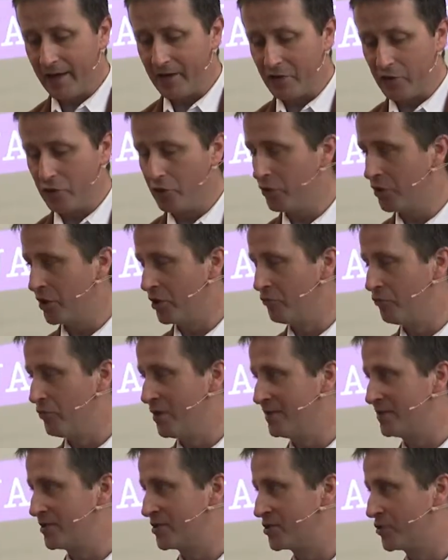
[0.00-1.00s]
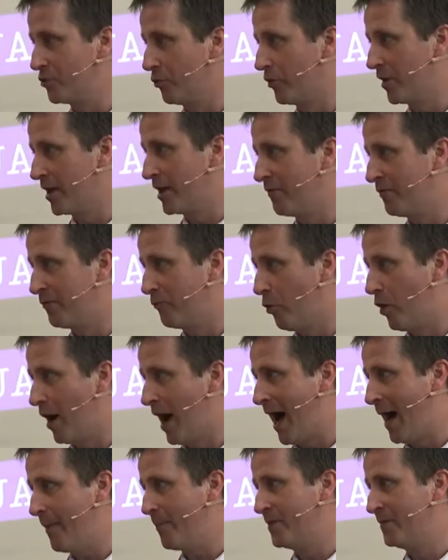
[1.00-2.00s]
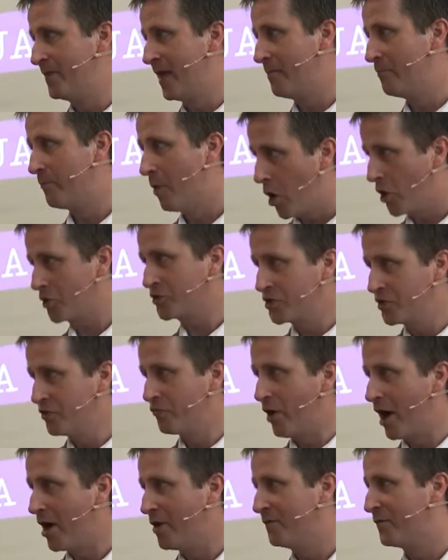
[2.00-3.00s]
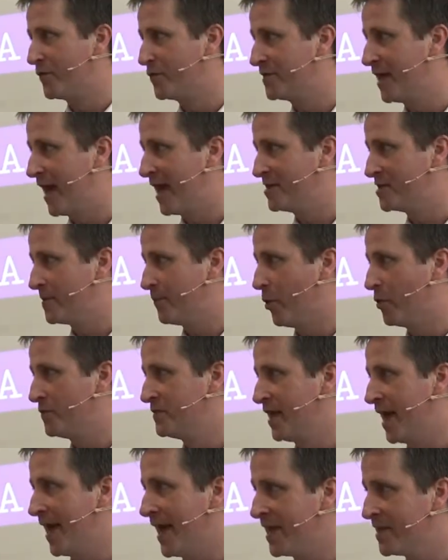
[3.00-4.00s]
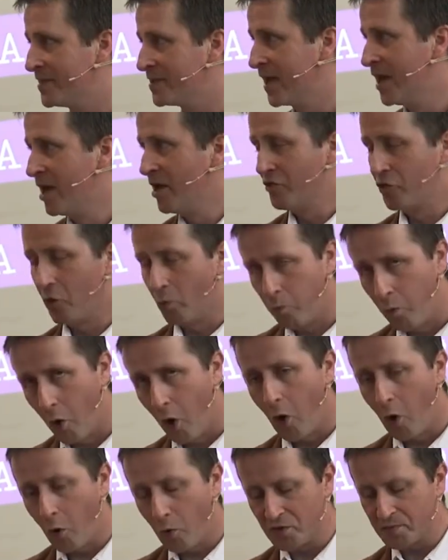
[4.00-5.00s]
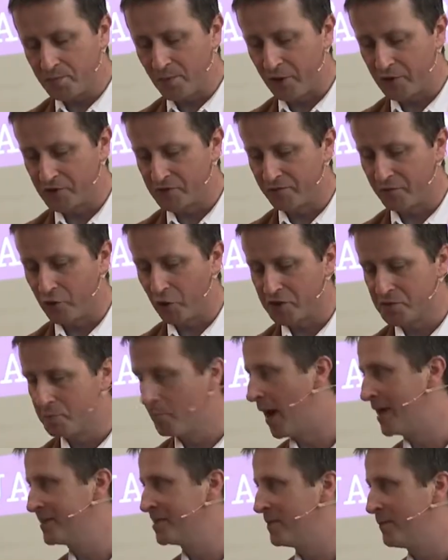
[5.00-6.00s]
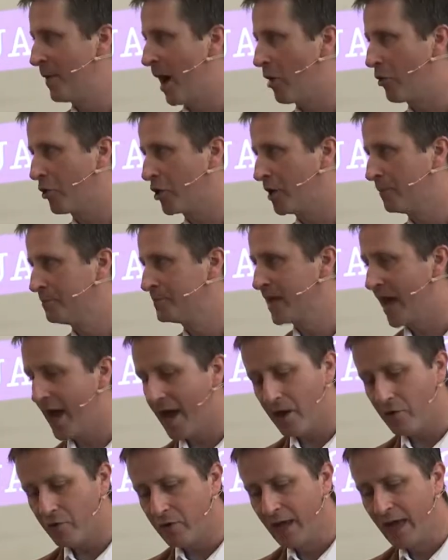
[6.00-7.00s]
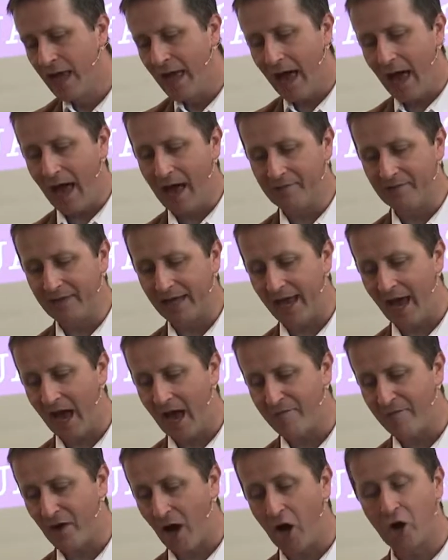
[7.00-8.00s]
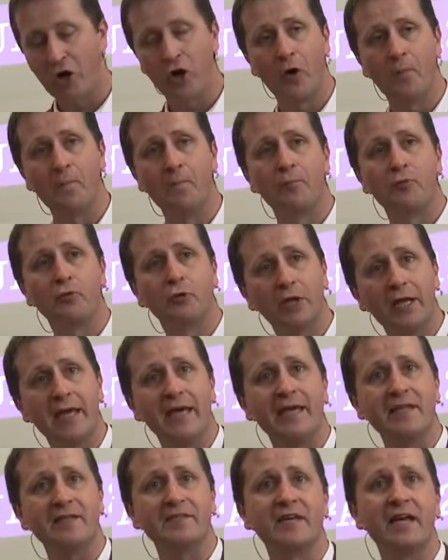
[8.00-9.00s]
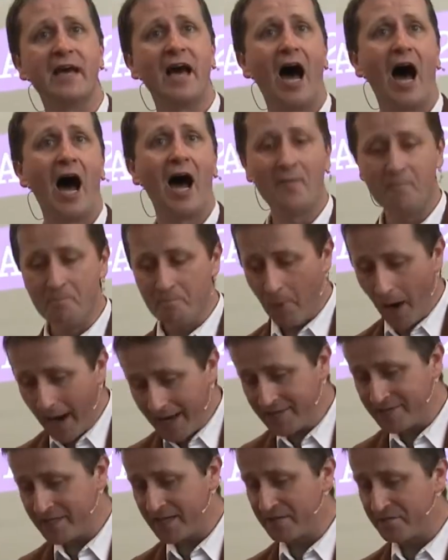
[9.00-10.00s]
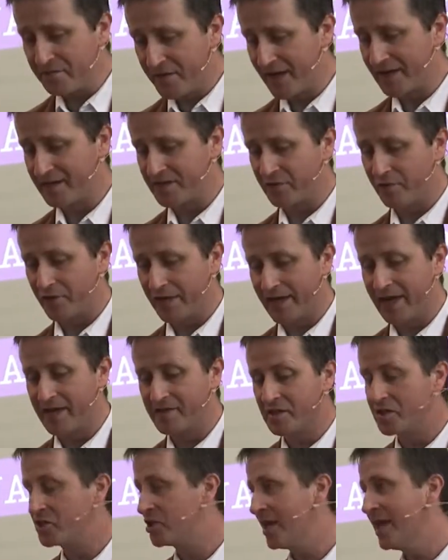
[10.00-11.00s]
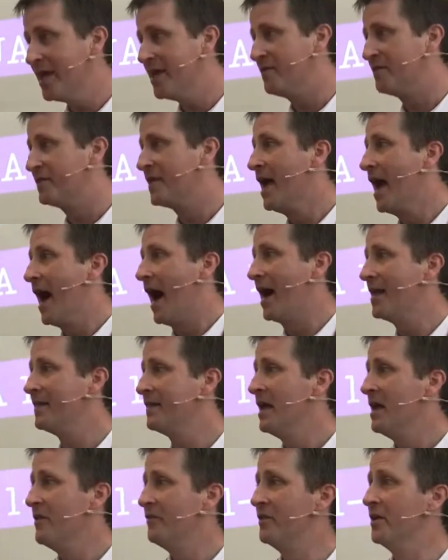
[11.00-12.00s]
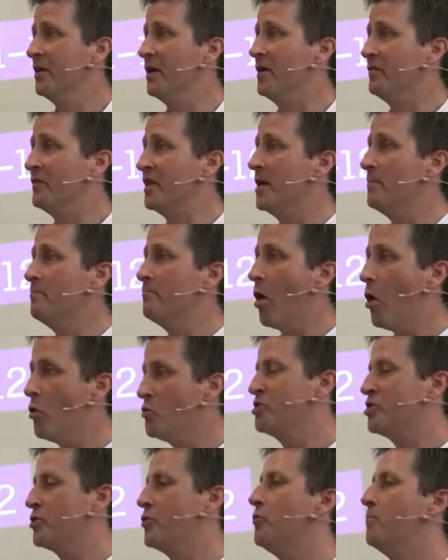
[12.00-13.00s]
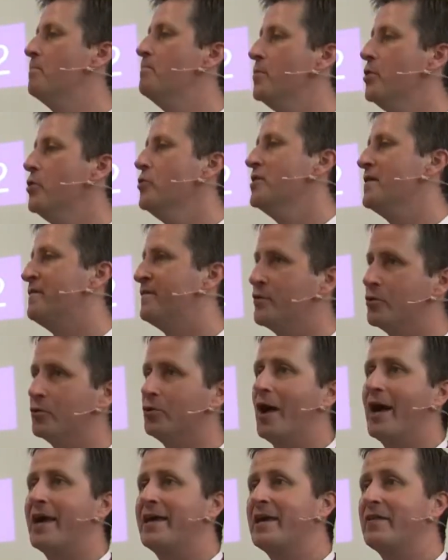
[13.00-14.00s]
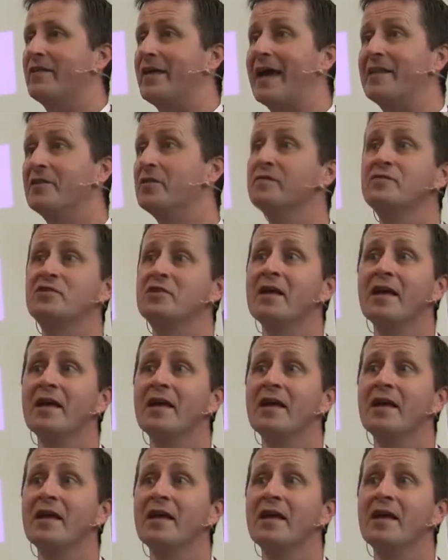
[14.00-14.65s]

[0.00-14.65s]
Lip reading: You can read the story of what happened. They're marching around for days upon days. The walls, because of God's mighty power, come down, and they have a complete and mighty victory is achieved. And the emotional mood, if you like, at the end of